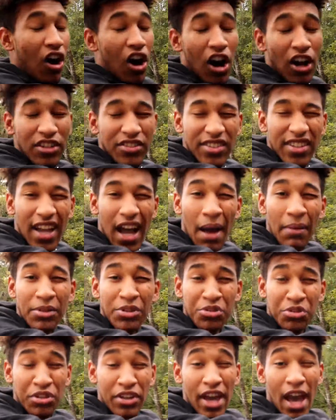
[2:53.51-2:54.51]
Honestly, I'm
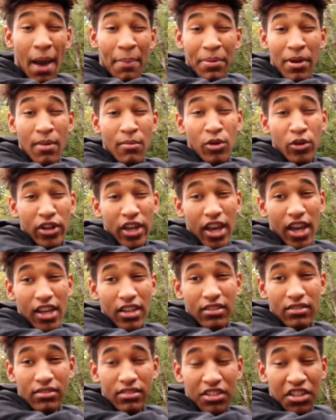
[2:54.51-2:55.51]
just really happy I'm okay,
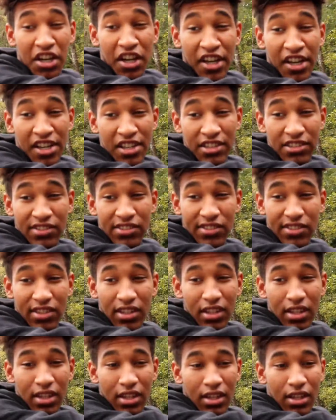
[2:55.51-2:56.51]
because
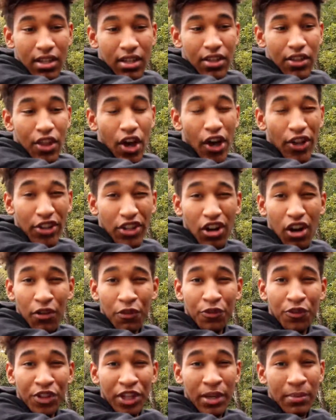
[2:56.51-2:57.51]
the other car
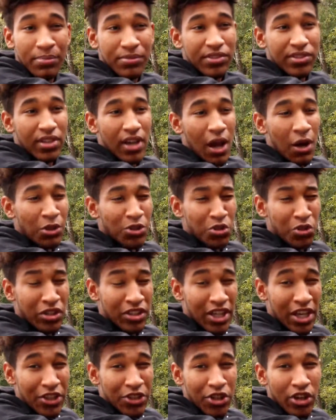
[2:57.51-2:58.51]
flipped. I was going
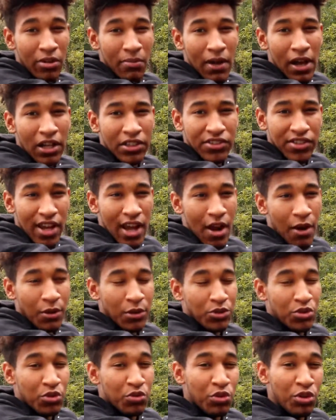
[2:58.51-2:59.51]
like 30 miles an hour.
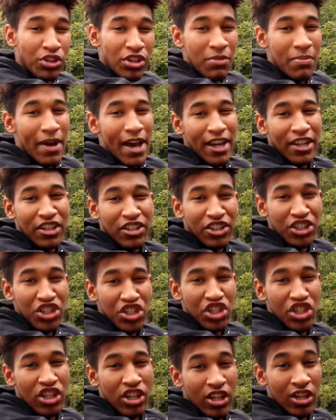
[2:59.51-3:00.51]
It was a really bad
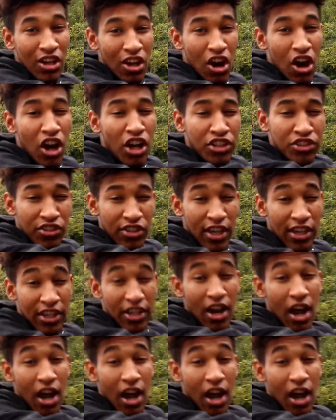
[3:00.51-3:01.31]
collision, and honestly, I could